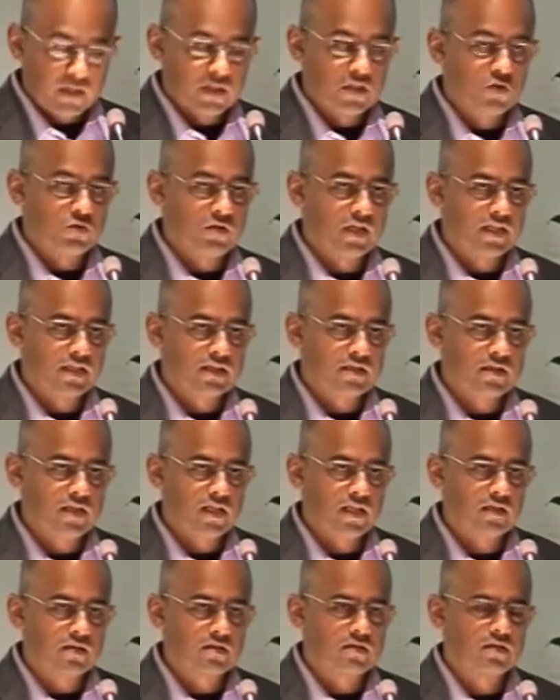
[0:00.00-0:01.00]
in the United
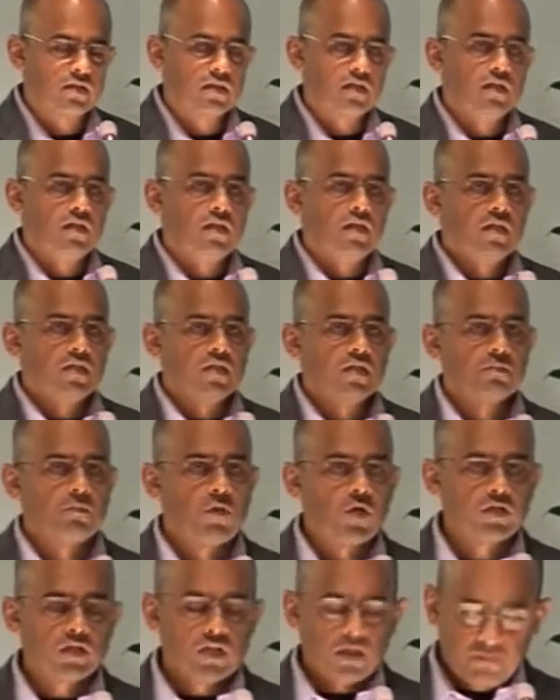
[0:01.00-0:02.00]
States, the
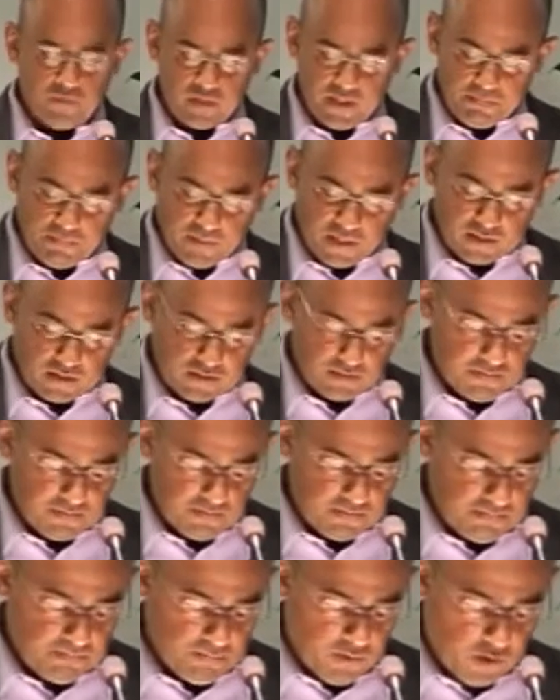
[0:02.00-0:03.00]
Montgomery Bus
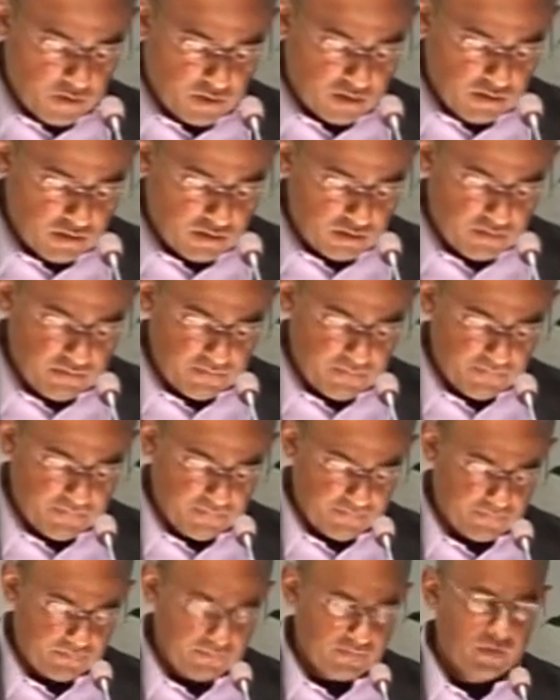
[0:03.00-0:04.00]
Boycott.
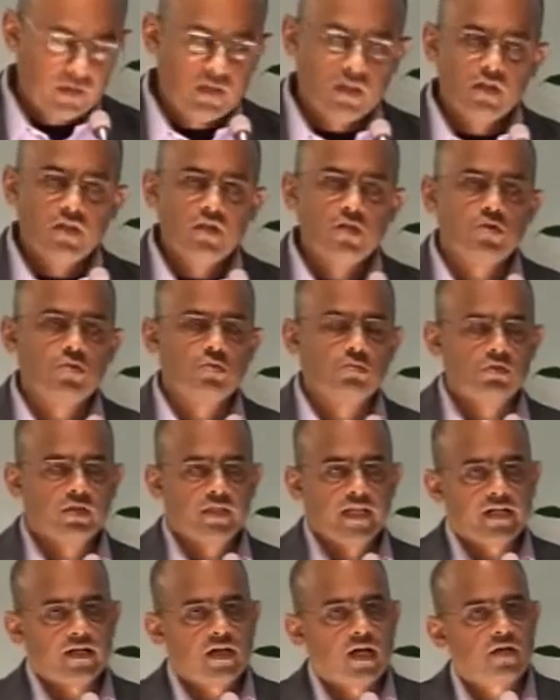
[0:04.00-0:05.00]
Soon
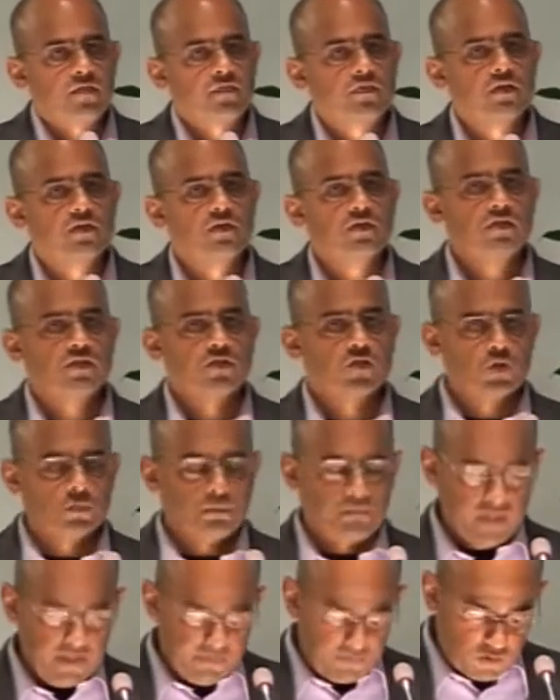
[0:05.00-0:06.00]
thereafter, the
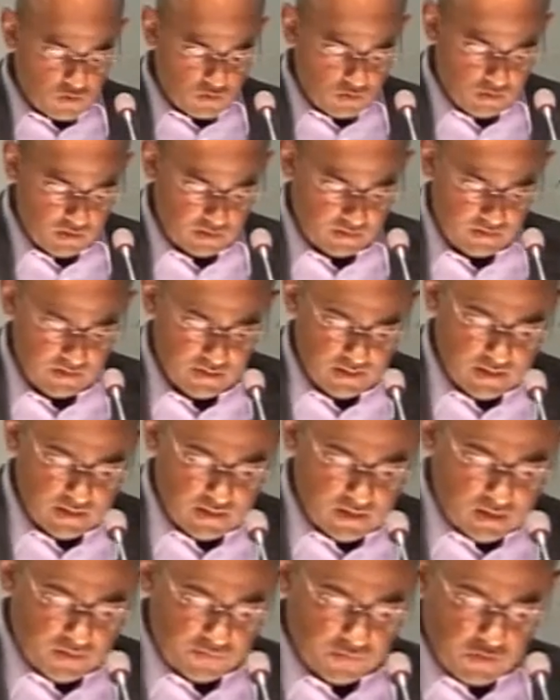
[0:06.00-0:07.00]
Supreme Court
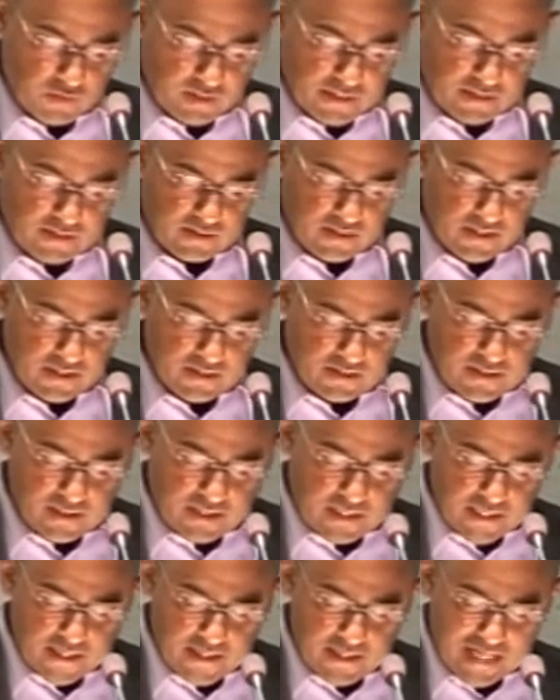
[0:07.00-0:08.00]
of the United States
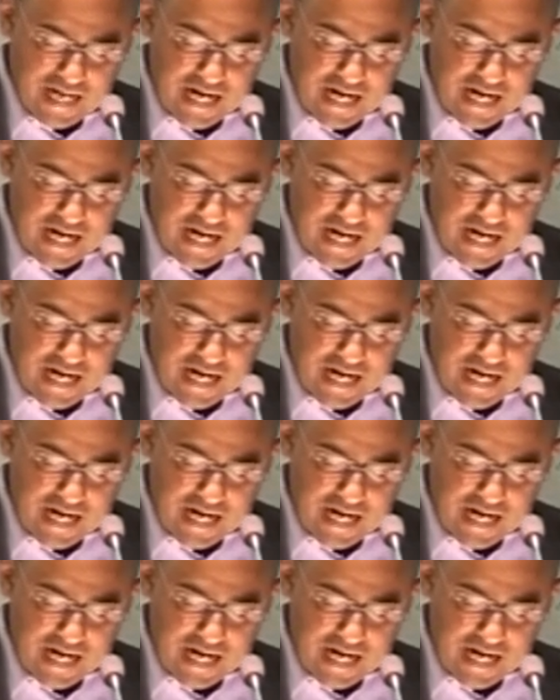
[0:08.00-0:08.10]
declared